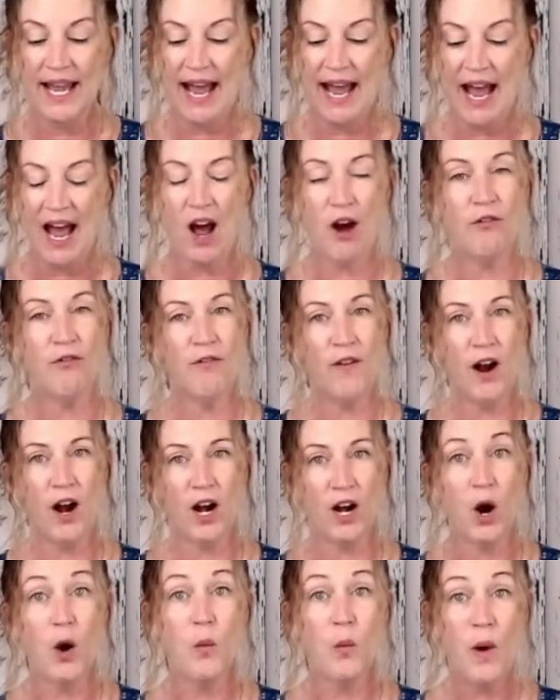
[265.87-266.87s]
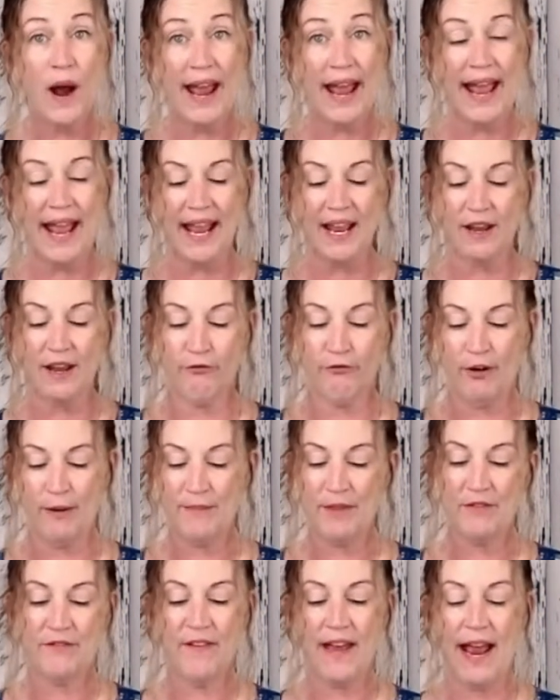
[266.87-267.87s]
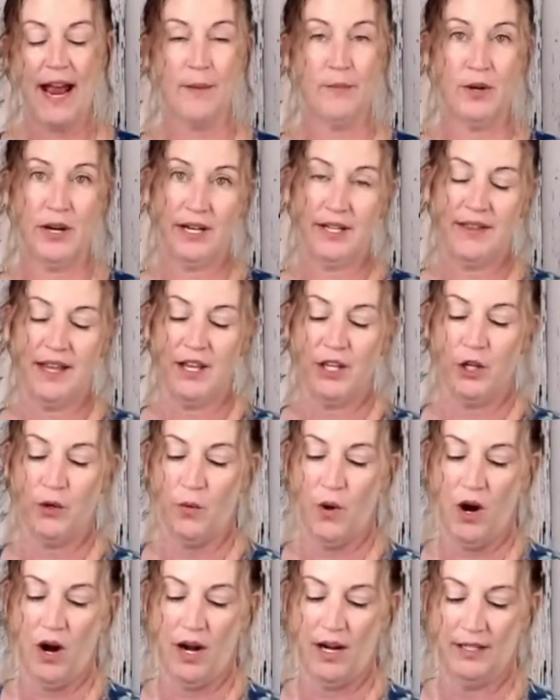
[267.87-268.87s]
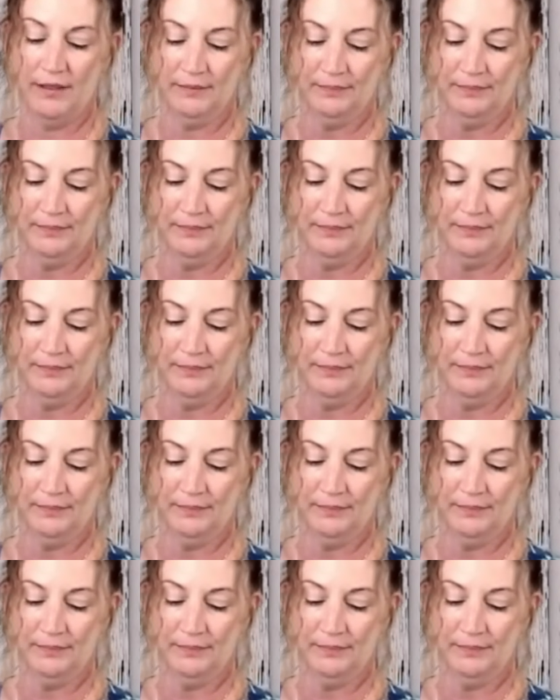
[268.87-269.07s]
how far away from the fabric that you are.